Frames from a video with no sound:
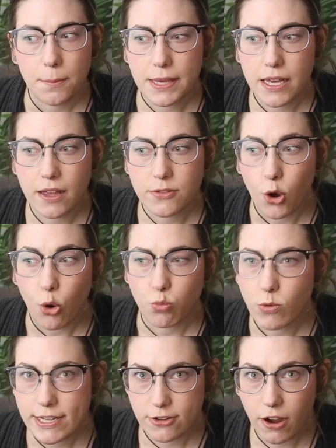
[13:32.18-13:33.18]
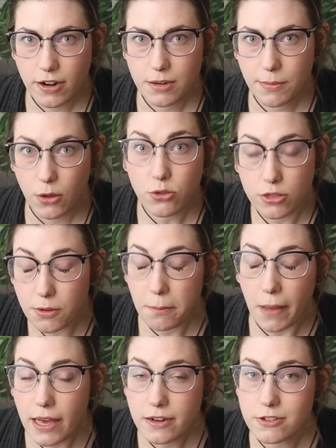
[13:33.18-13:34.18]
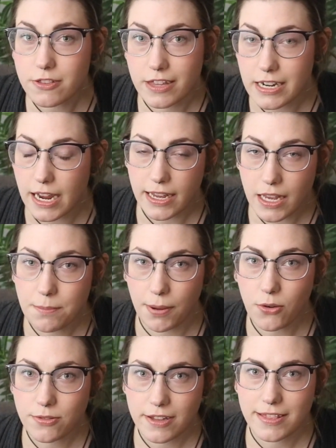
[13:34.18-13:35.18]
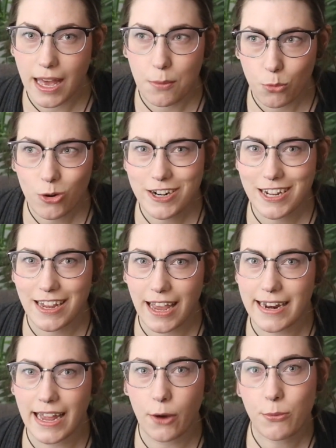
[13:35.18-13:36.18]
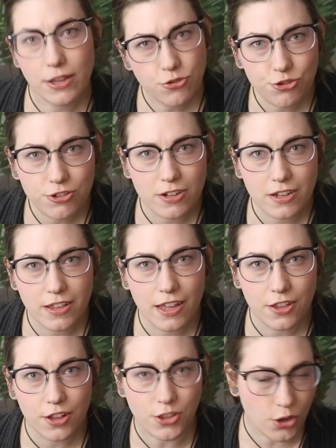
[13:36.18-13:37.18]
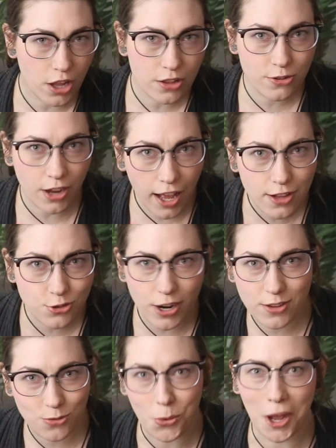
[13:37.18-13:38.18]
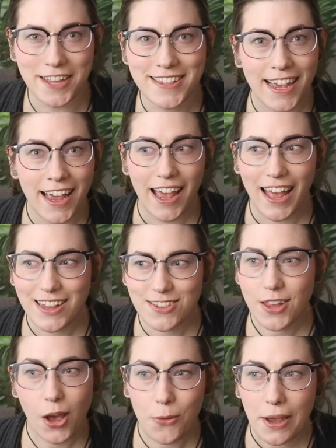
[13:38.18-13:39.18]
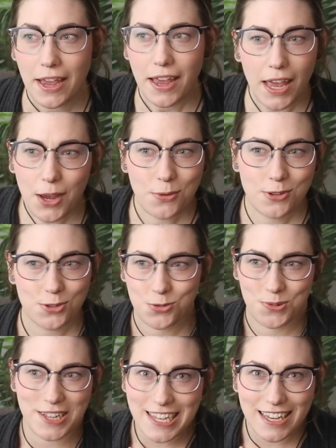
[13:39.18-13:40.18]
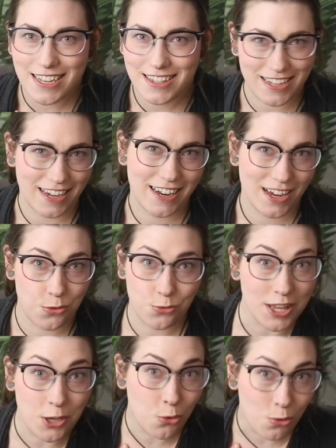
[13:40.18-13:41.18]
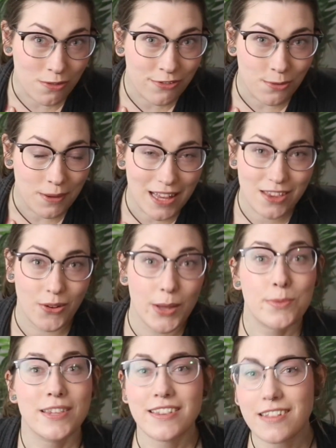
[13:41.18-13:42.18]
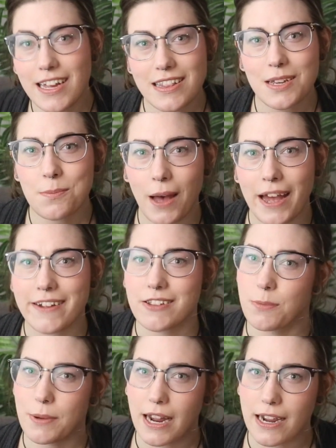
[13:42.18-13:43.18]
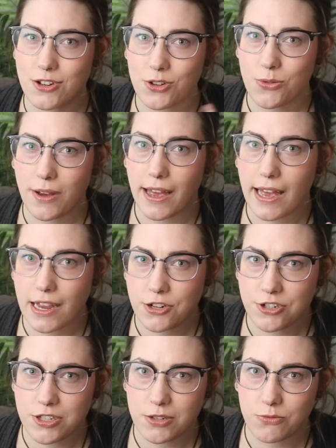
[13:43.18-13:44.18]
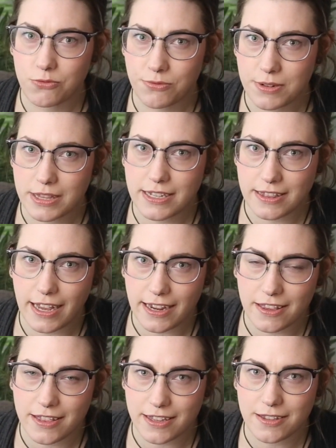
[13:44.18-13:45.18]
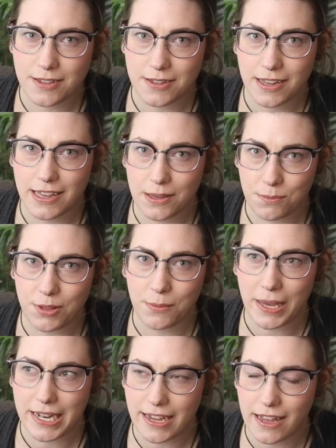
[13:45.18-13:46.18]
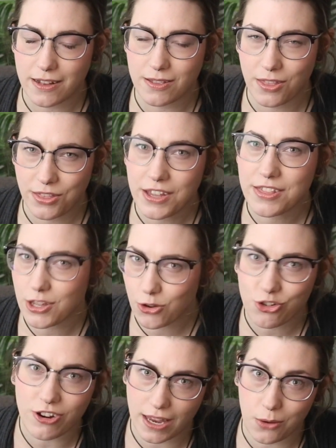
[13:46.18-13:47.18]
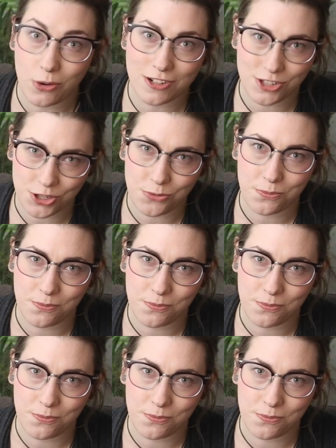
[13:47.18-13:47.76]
because we talked about the model that I had posted that morning and how interesting they thought the color contrast was. And so it was just really exciting and really cool for me. So I'm slightly biased, but I do actually really like this implement and think that you should get one too.